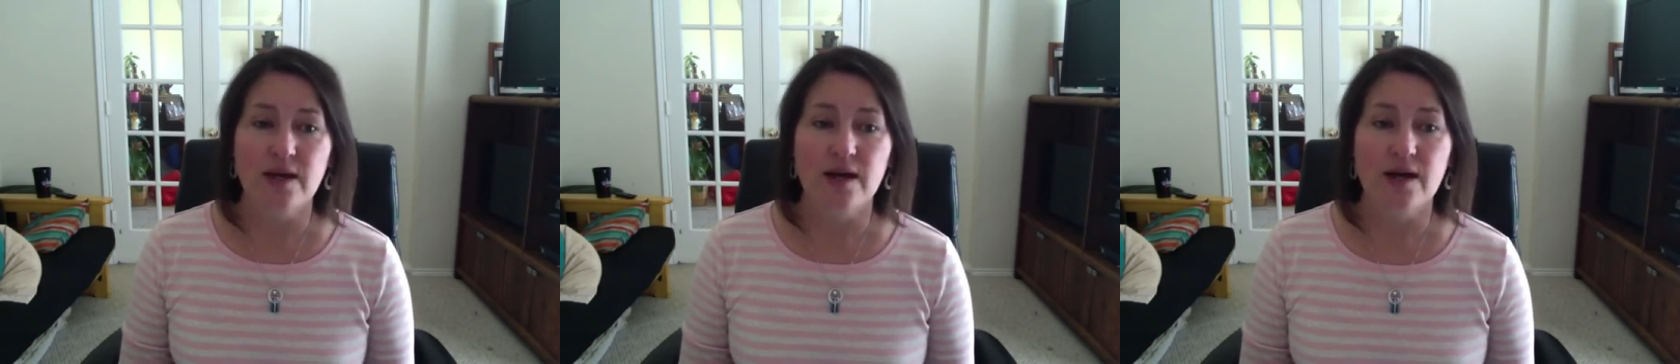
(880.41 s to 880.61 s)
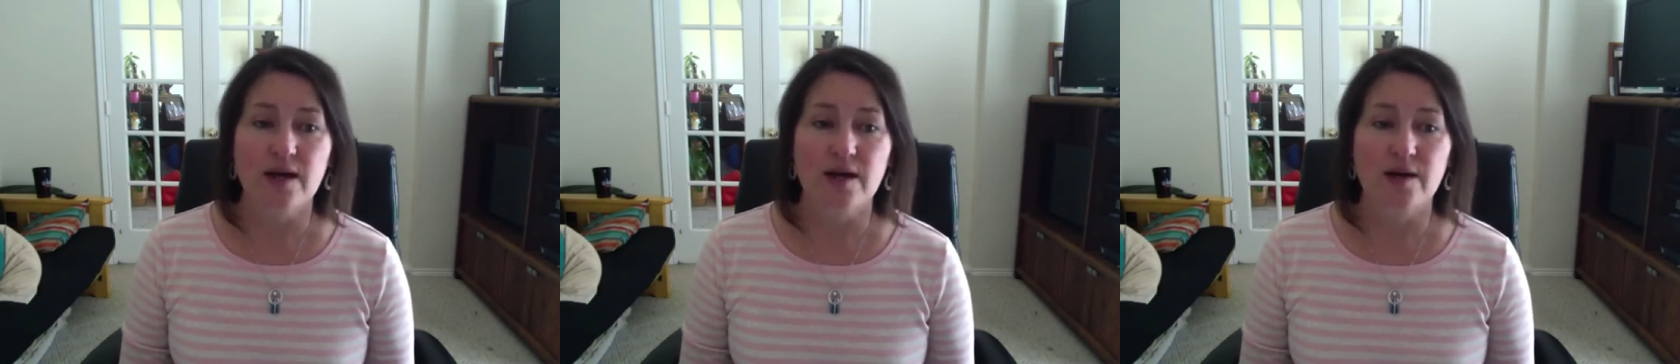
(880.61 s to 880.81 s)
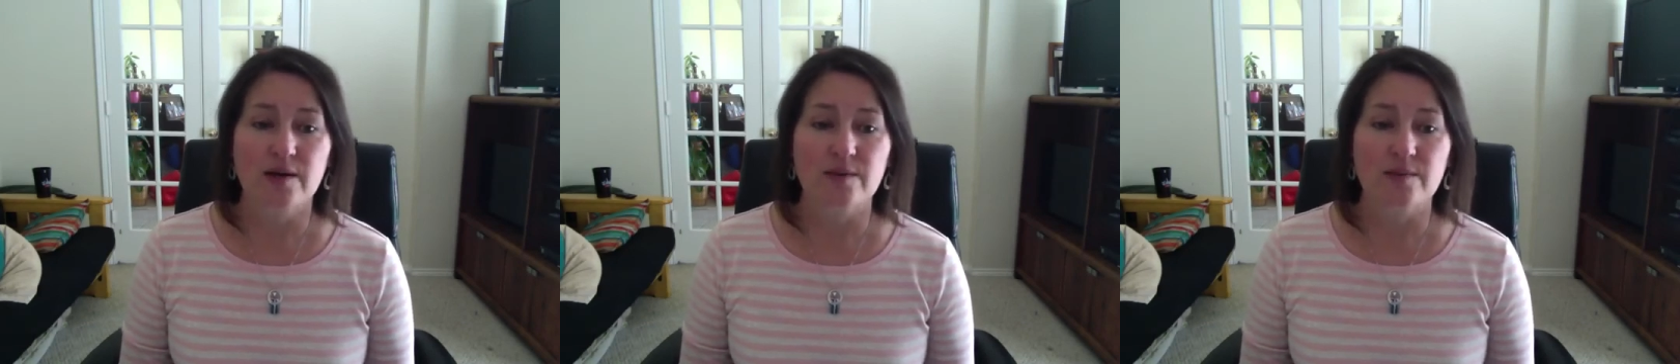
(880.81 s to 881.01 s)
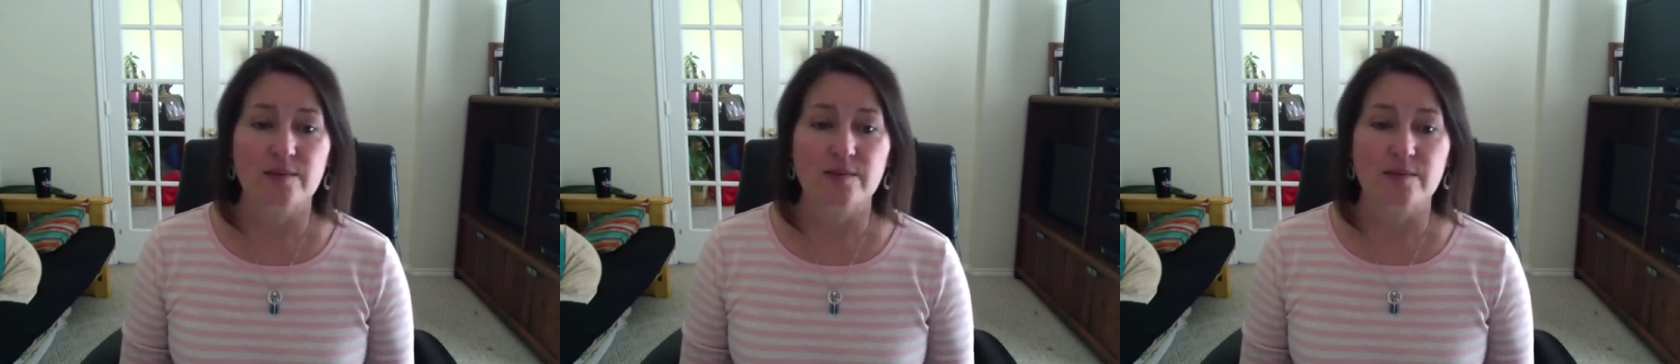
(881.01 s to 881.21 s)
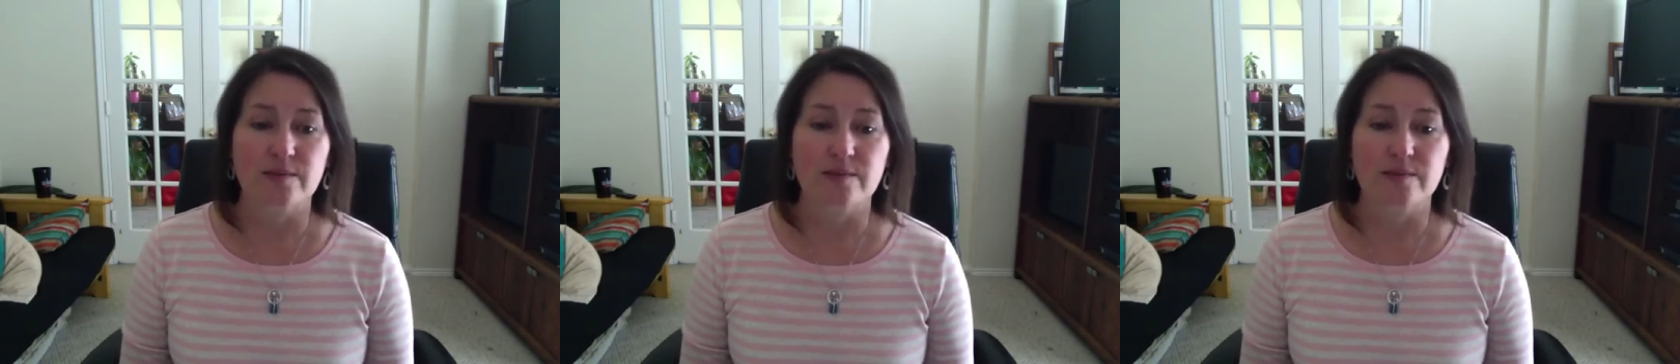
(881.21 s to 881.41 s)

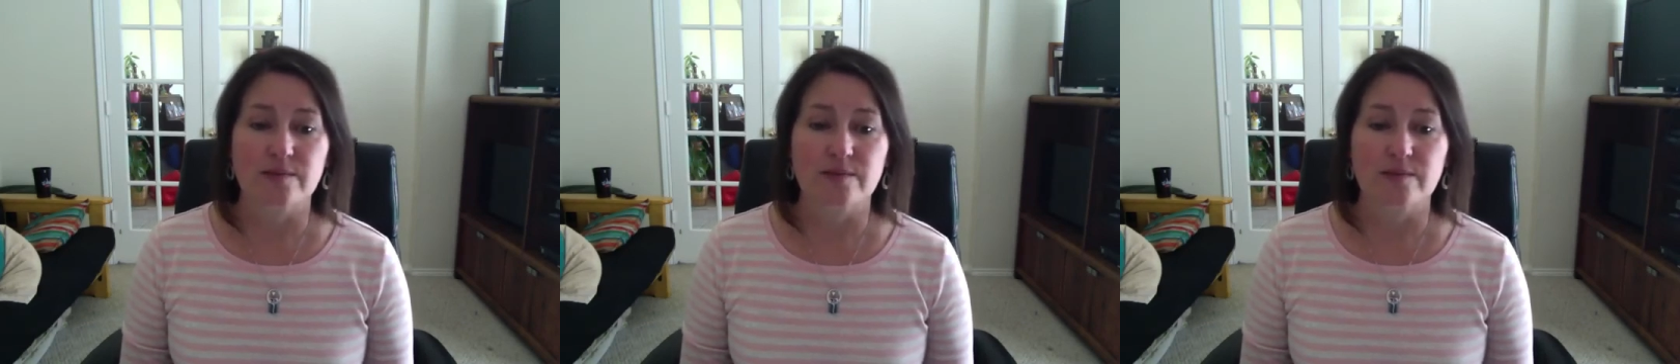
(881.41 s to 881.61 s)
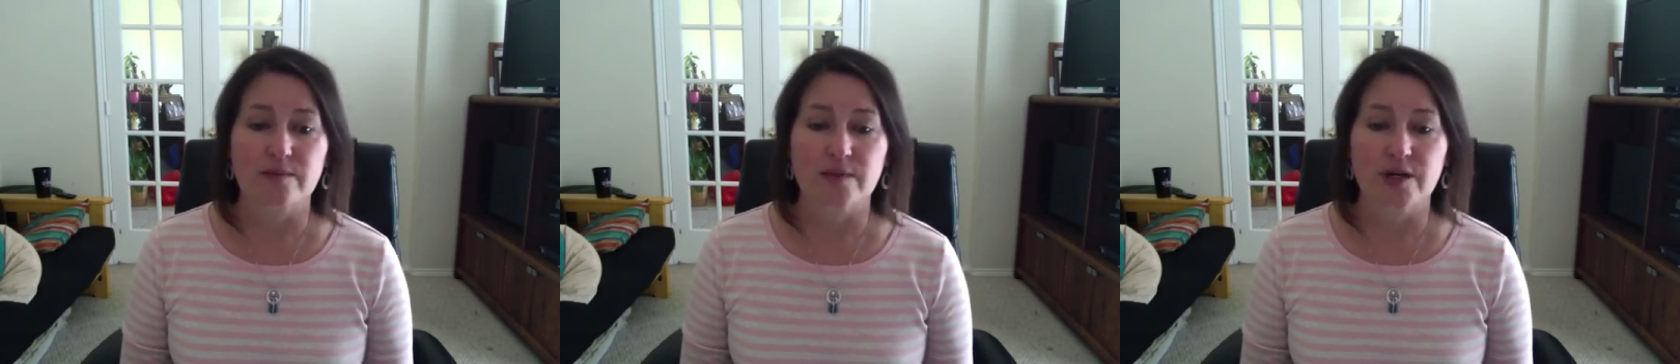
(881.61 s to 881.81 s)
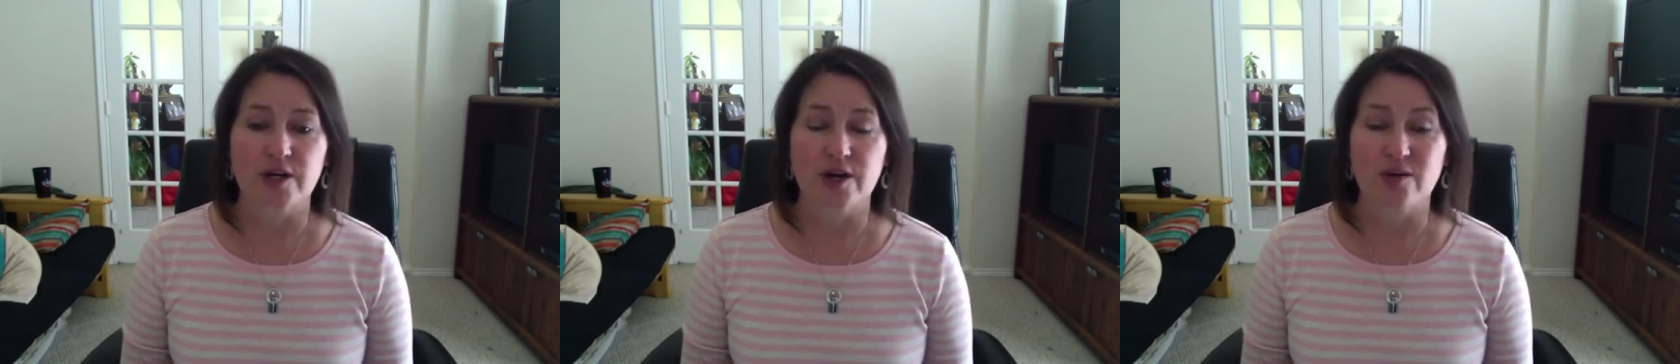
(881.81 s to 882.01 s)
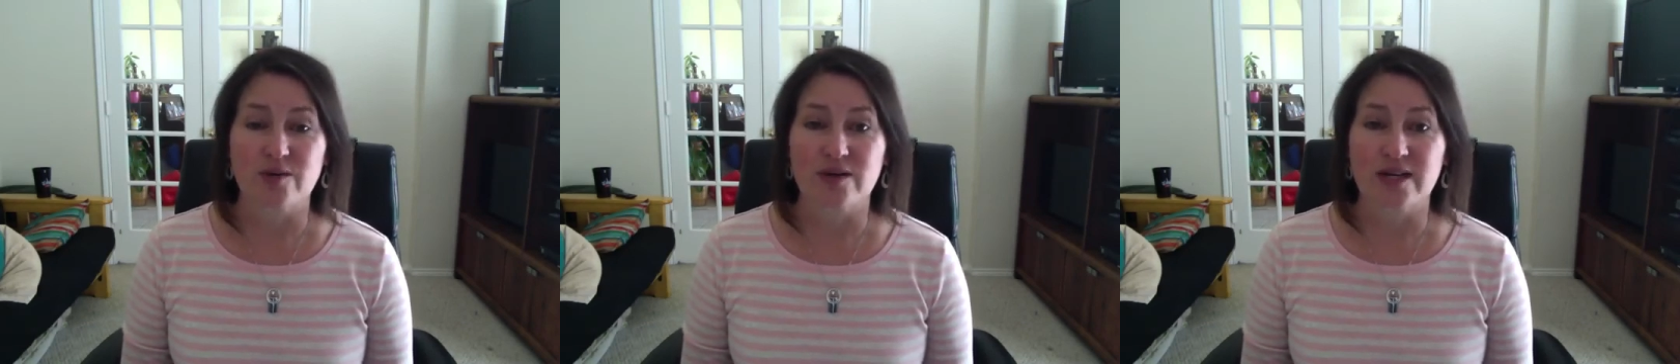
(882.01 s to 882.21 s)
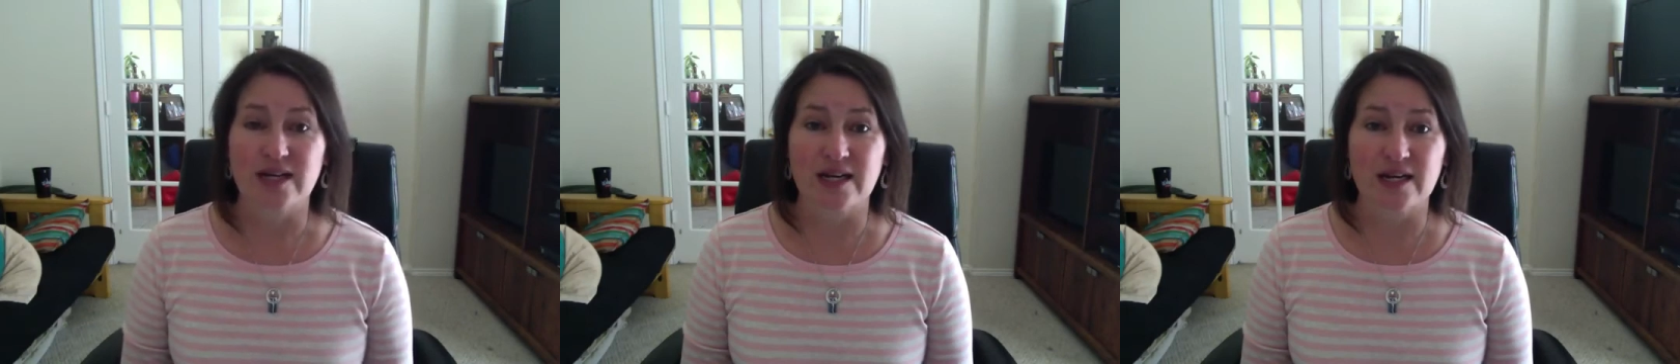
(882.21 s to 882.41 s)

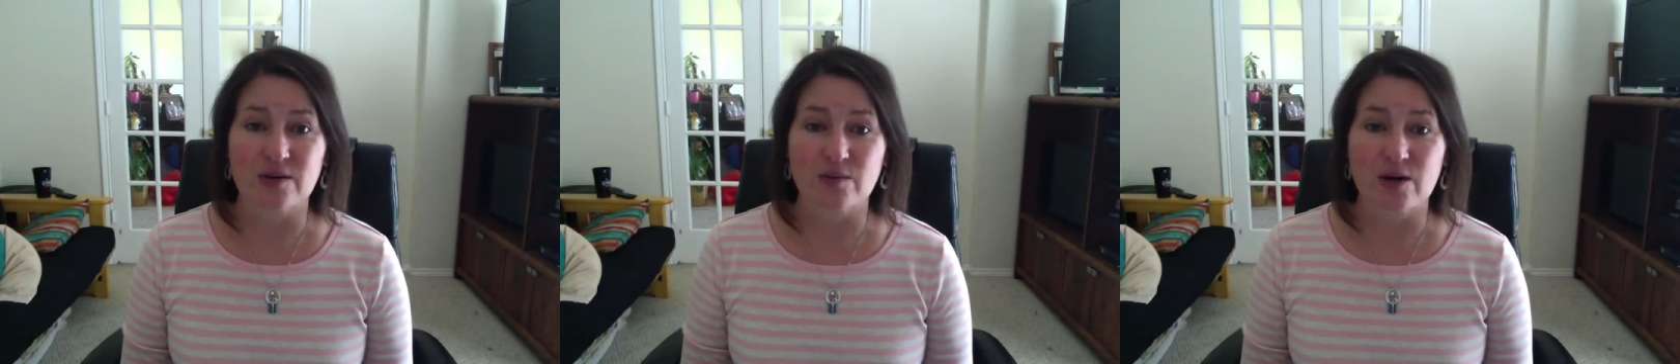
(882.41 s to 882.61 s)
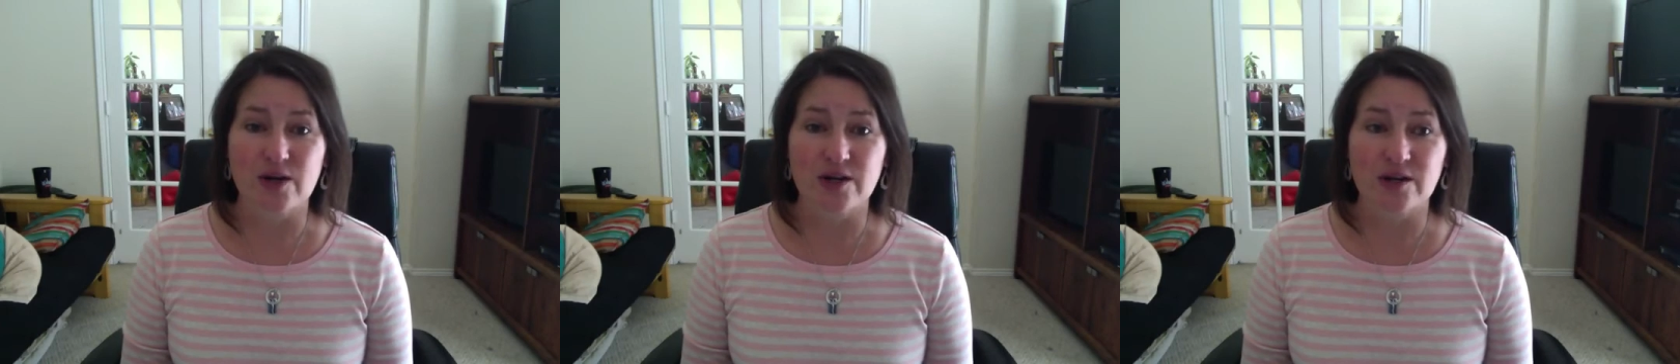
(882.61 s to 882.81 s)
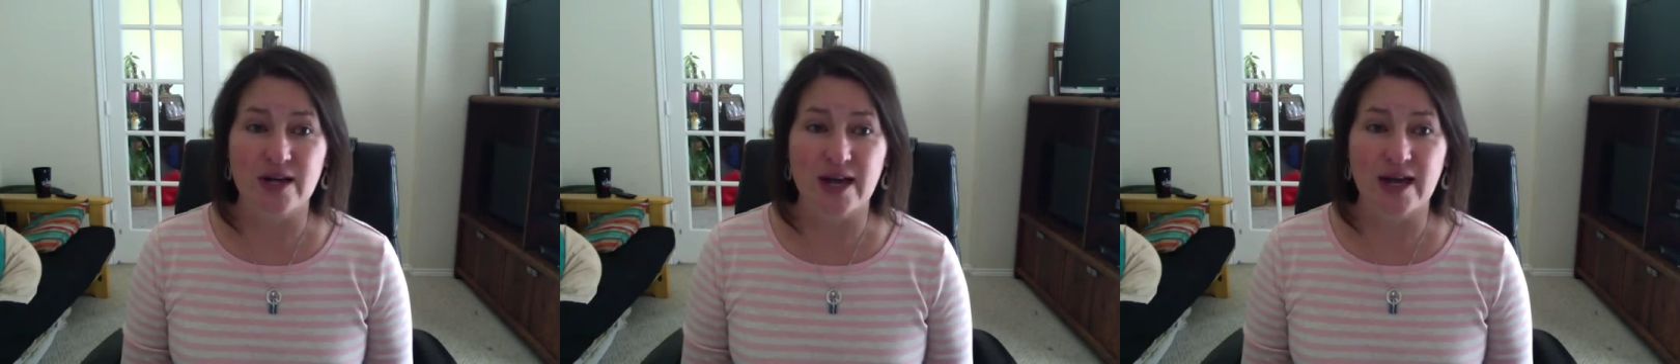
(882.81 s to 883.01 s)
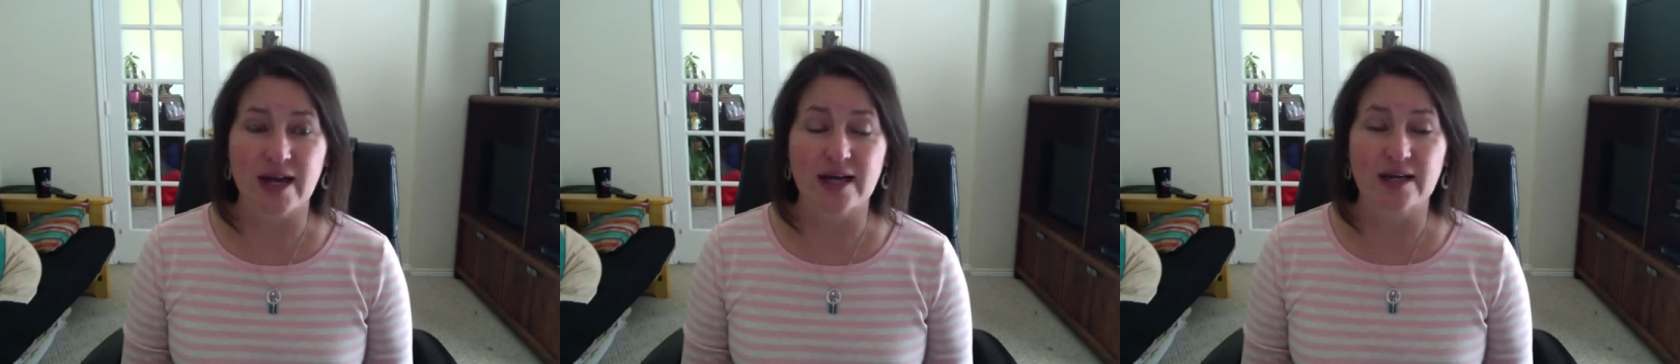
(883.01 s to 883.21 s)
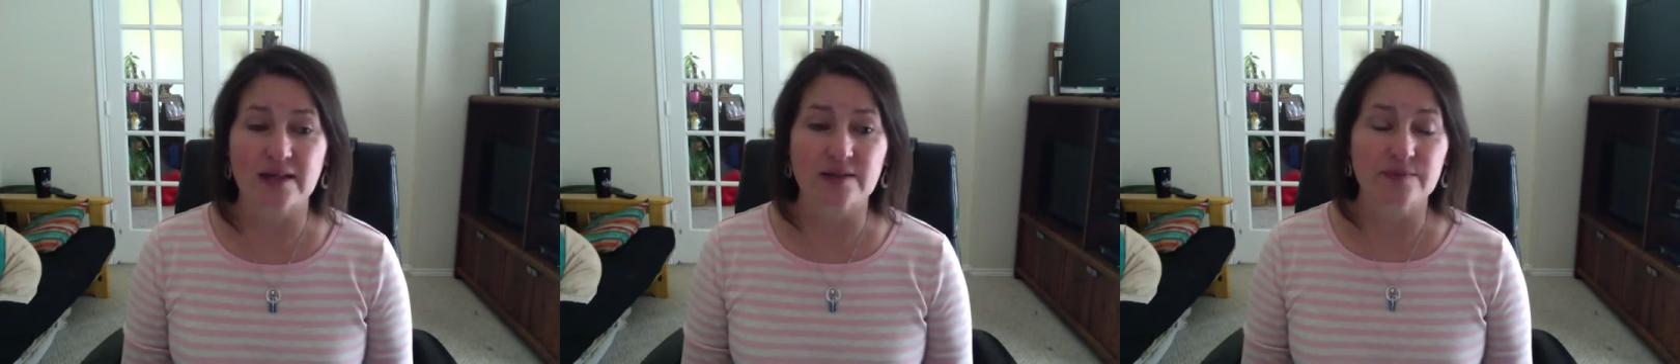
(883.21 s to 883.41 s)
get it while you
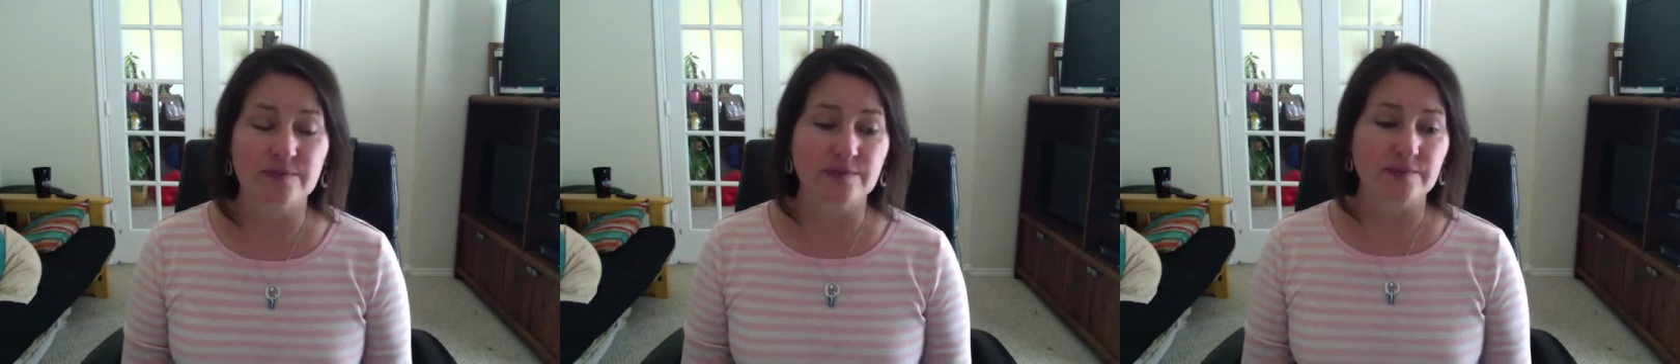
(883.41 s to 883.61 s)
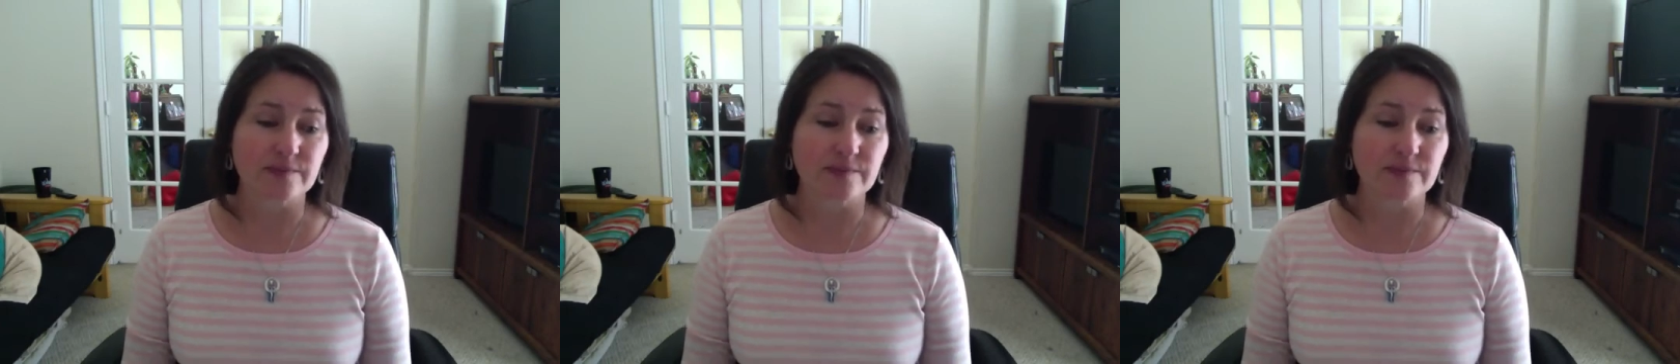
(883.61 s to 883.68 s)
can.